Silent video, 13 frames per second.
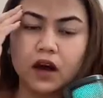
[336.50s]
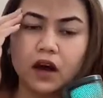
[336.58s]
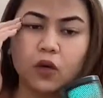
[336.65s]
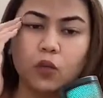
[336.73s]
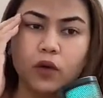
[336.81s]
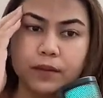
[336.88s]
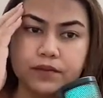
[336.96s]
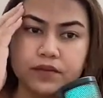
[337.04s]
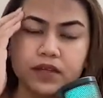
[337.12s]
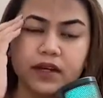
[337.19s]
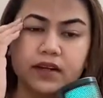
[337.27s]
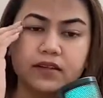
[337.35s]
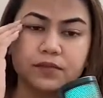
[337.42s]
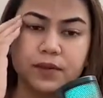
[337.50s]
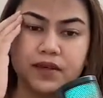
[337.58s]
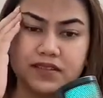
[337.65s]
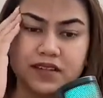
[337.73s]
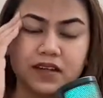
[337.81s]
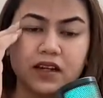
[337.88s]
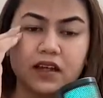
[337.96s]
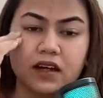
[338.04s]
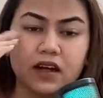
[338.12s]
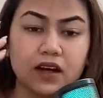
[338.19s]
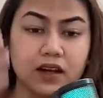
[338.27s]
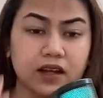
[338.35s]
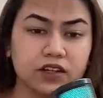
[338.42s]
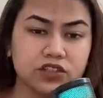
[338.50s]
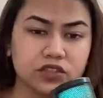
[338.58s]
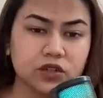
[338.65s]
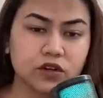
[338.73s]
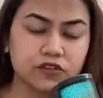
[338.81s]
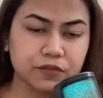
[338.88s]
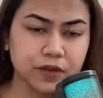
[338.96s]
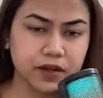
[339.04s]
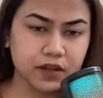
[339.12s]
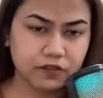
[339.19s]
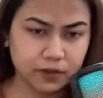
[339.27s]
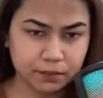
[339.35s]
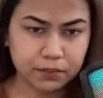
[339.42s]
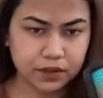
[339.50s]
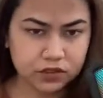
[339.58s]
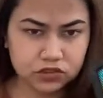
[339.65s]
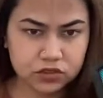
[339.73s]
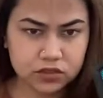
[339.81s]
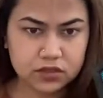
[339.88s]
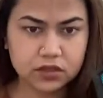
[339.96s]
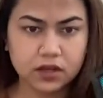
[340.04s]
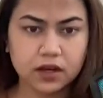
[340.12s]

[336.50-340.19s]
A website is basically a collection of many web pages.